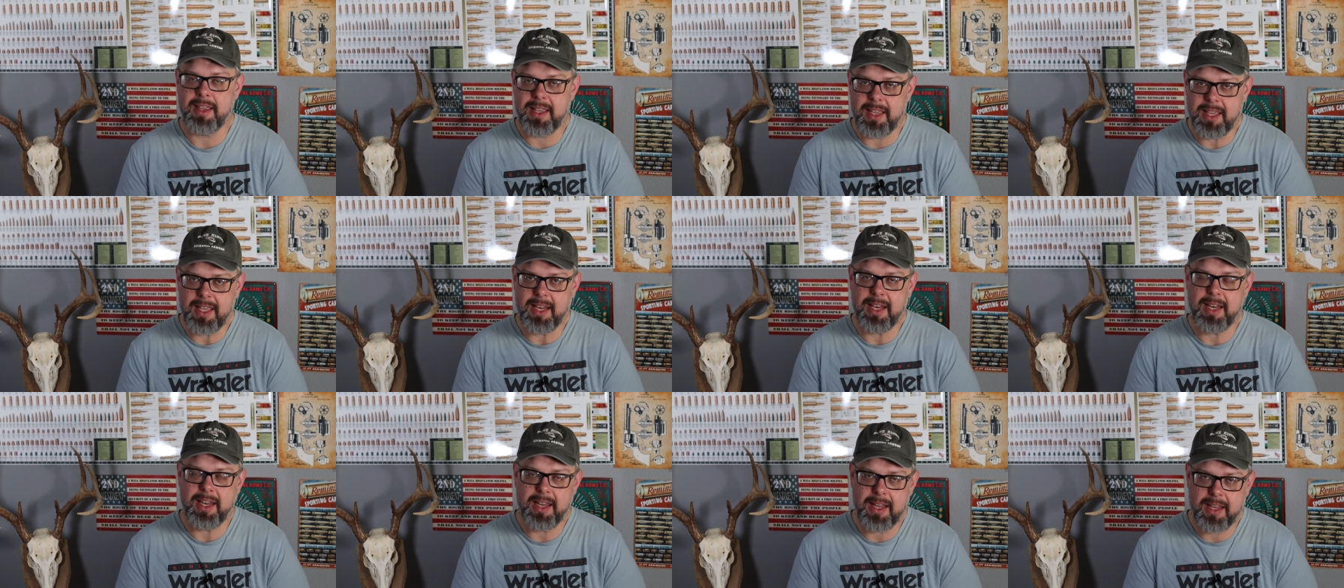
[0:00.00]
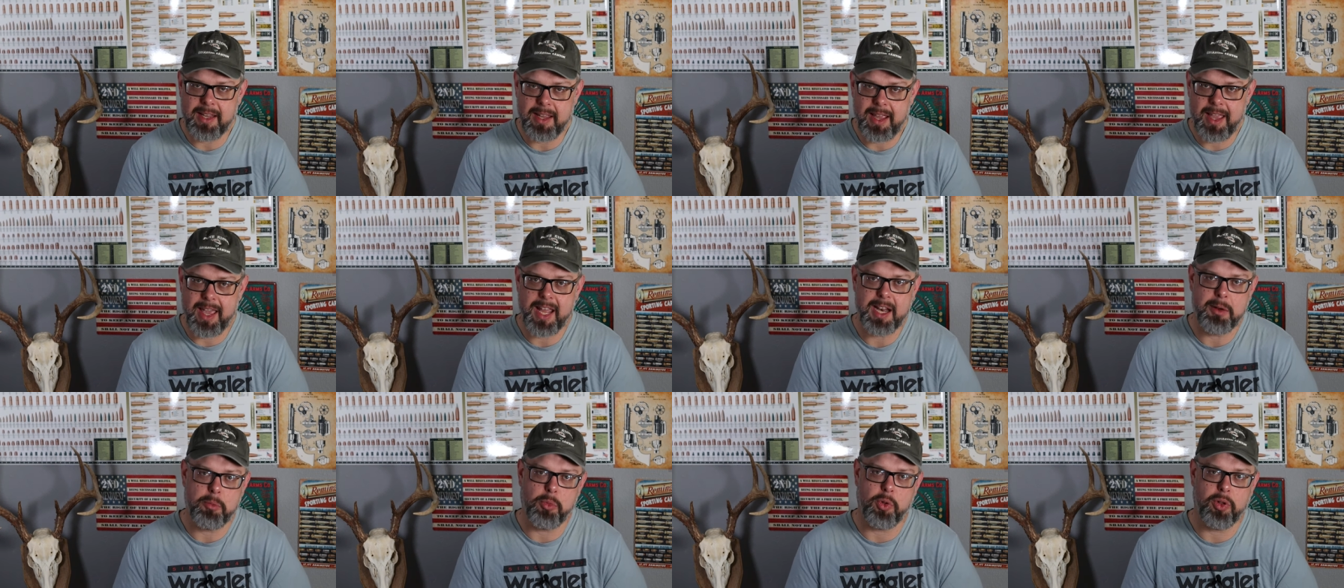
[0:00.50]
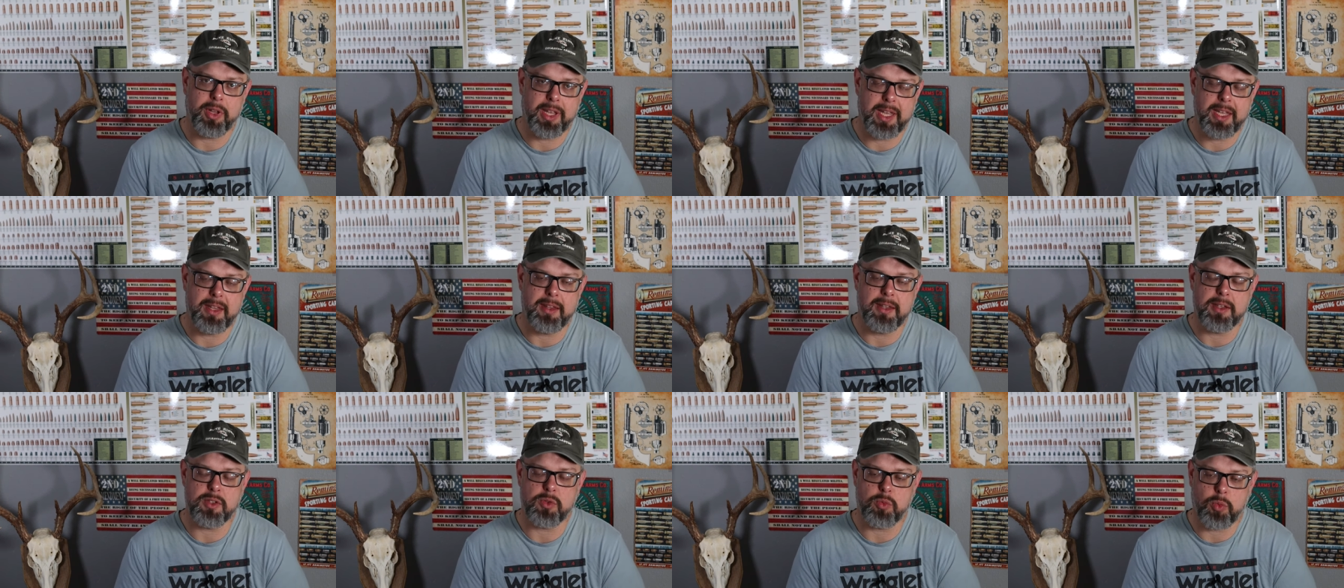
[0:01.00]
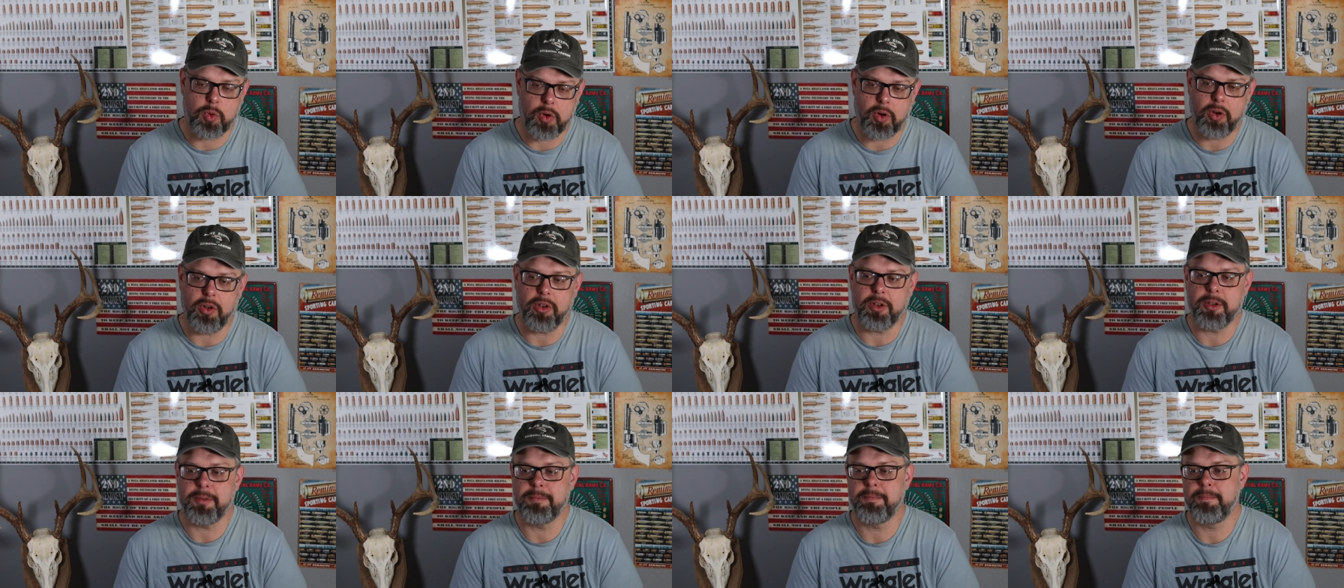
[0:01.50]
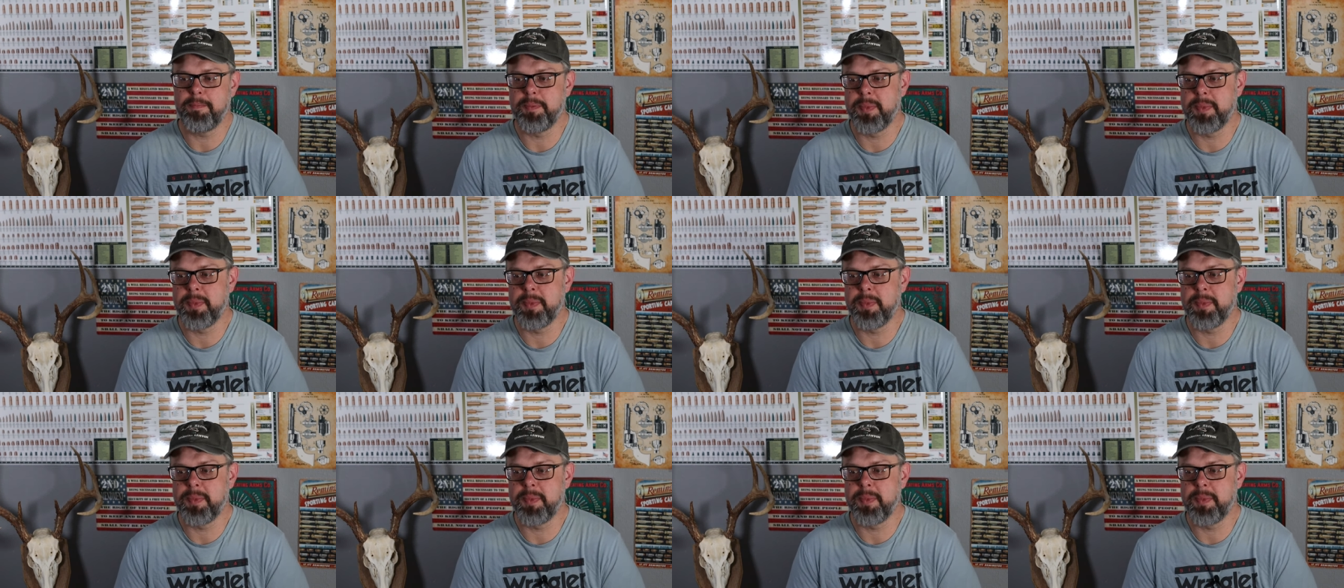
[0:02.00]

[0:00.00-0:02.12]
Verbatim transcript: any animal in this world.